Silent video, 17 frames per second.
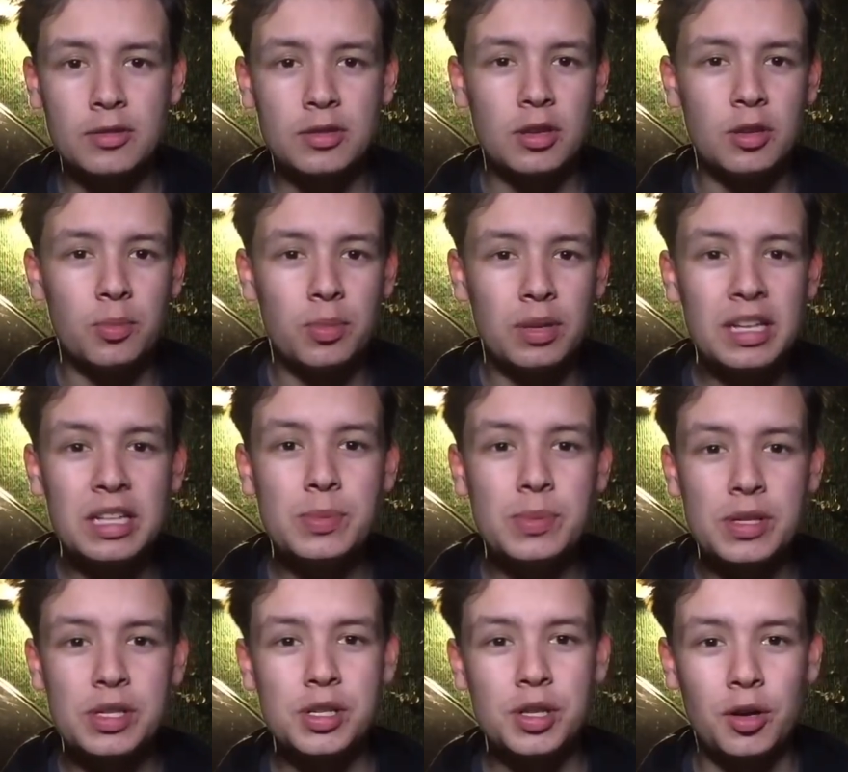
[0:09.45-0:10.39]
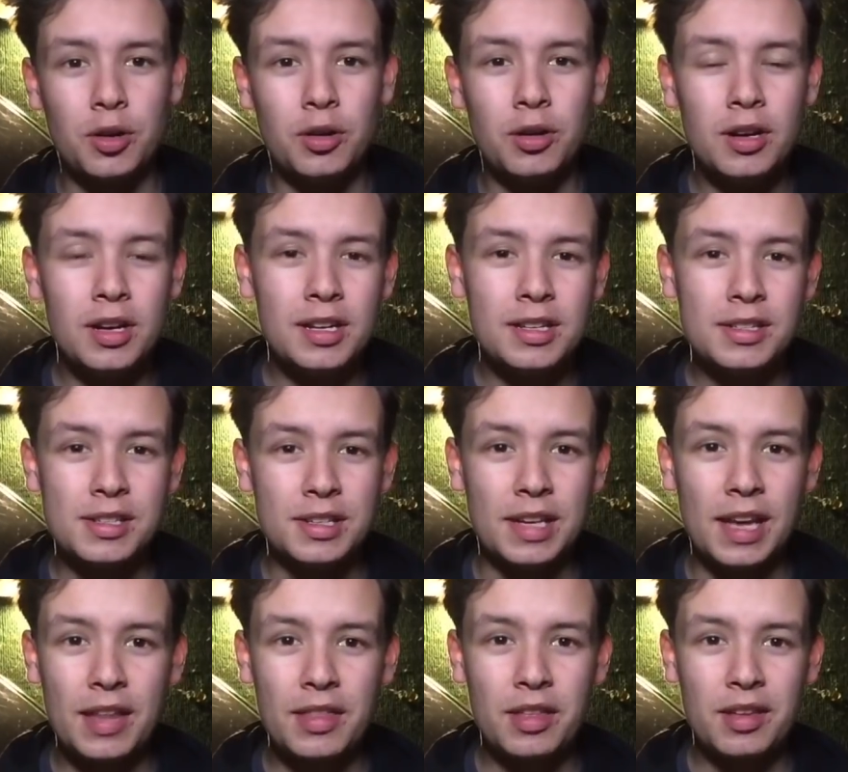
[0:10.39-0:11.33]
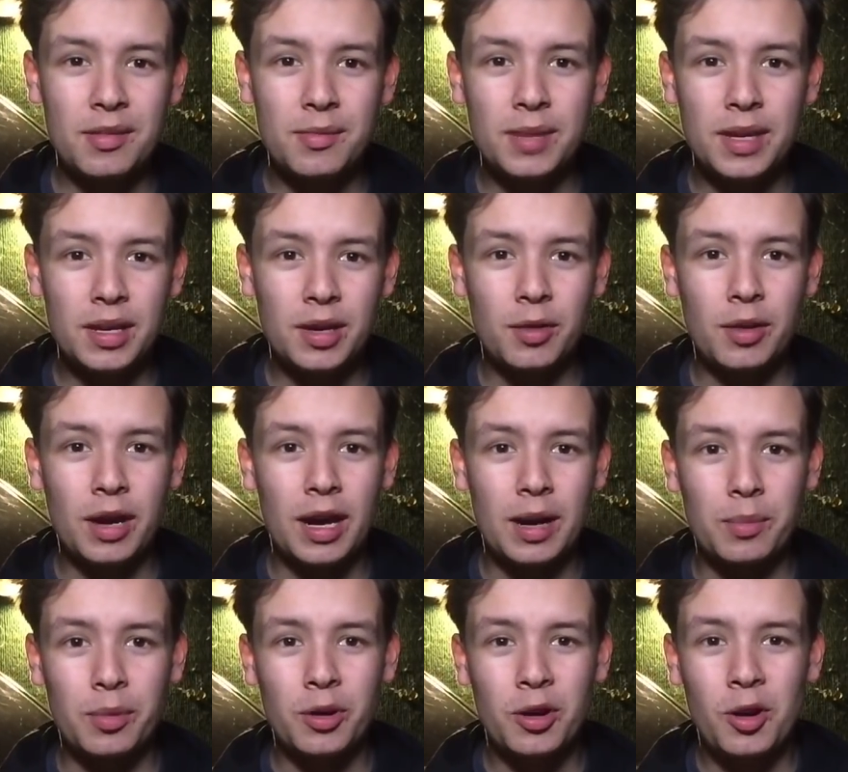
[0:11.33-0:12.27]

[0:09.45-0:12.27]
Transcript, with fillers: so please be sure to get the Amino app